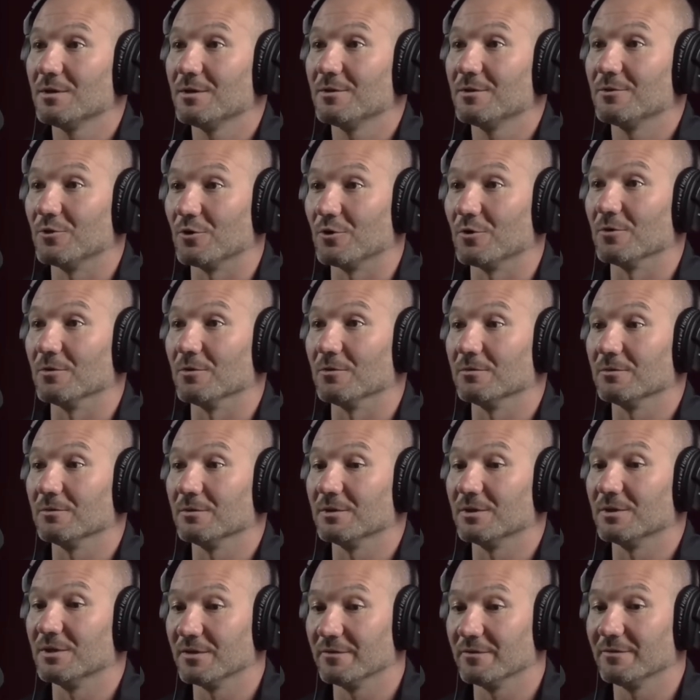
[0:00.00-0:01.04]
They're
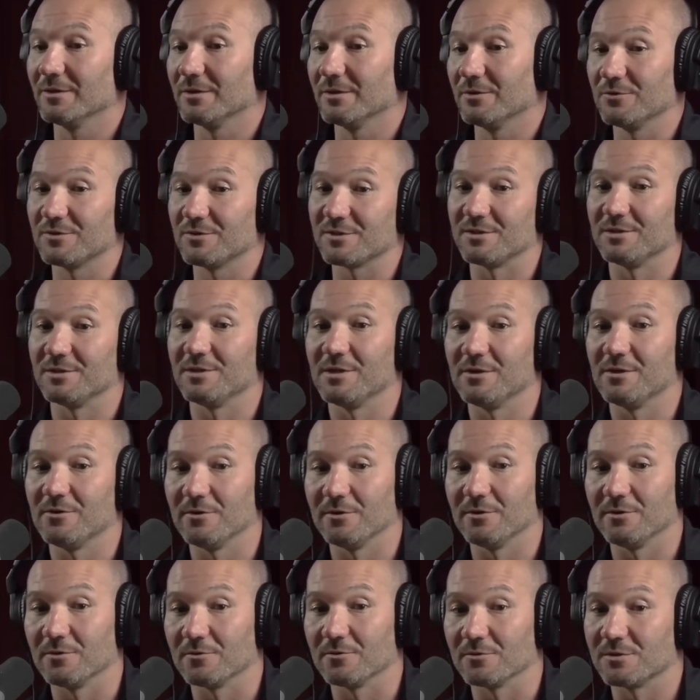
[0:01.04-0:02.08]
giving you
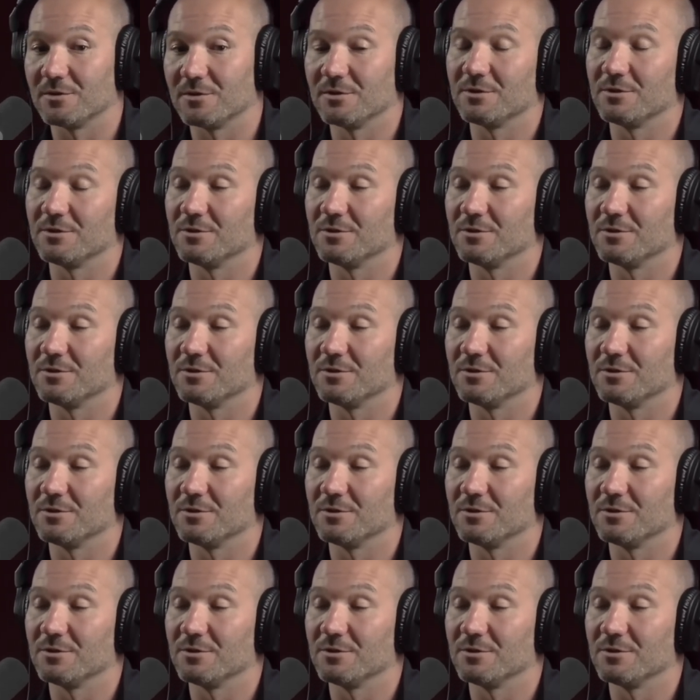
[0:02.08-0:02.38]
scenarios that